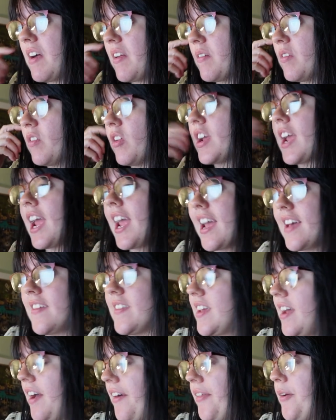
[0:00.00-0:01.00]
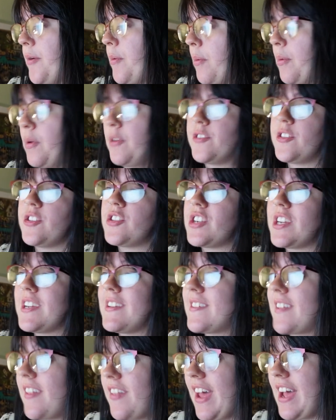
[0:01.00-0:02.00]
Looking at the other proposal
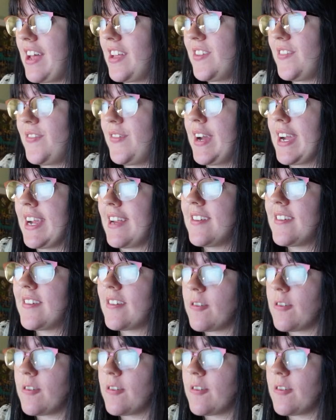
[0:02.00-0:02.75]
sheets, that is fine.